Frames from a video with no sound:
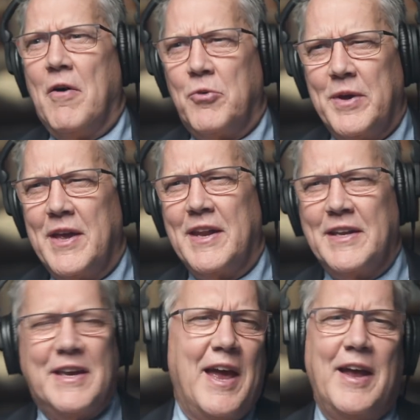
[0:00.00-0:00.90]
do we get
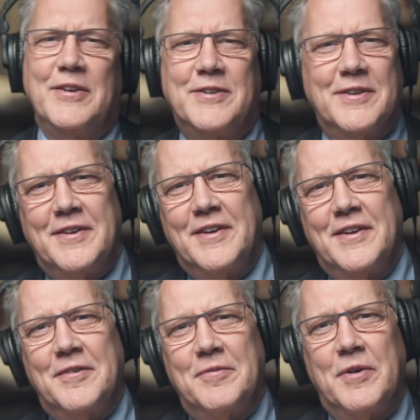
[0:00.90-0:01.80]
engaged
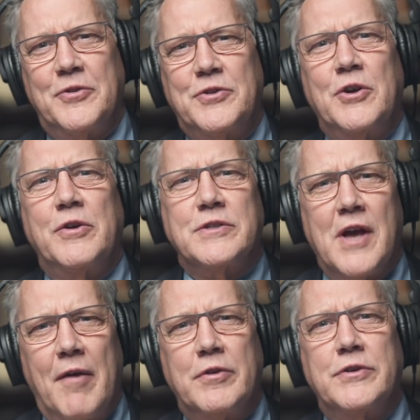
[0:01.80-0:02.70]
in a serious
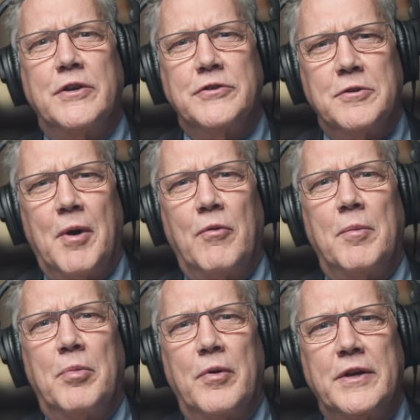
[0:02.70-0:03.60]
conversation about
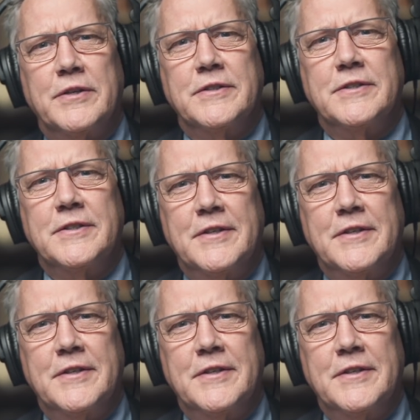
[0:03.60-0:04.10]
reparations?